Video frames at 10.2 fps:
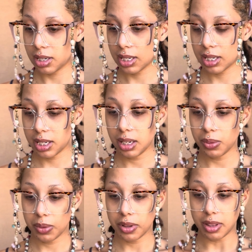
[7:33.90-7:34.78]
sit
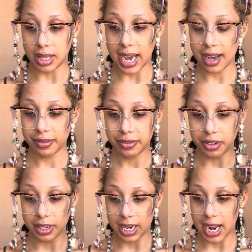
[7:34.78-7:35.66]
with that for
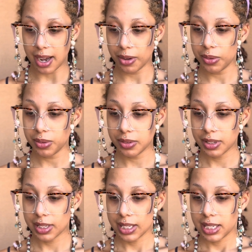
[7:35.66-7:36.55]
now.
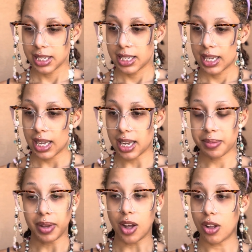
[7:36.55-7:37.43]

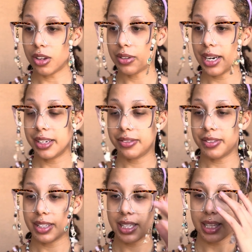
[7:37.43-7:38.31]
I'm already
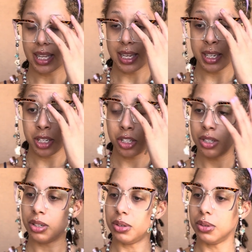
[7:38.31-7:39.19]
feeling led
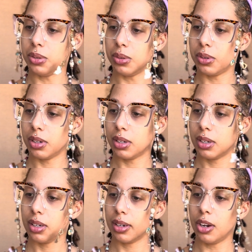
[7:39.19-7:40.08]
to
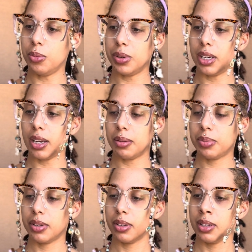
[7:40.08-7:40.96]
open up
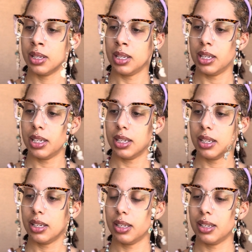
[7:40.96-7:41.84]

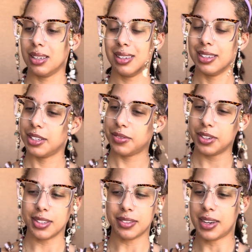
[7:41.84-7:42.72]

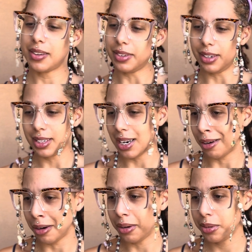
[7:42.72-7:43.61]
Spheres of Heaven
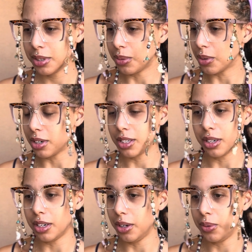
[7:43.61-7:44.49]
Tarot, so we're just
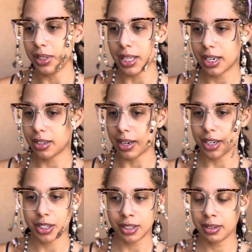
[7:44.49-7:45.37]
gonna go in that
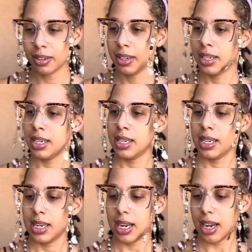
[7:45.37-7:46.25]
direction.
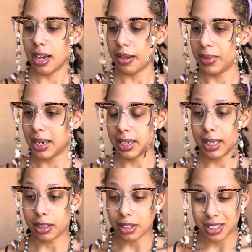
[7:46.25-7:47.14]
And
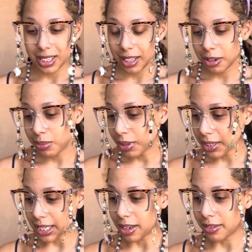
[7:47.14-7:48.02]
it looks like they're
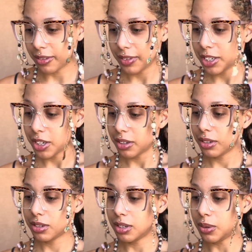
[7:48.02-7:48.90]
building off of each
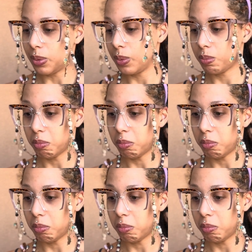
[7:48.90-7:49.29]
other, so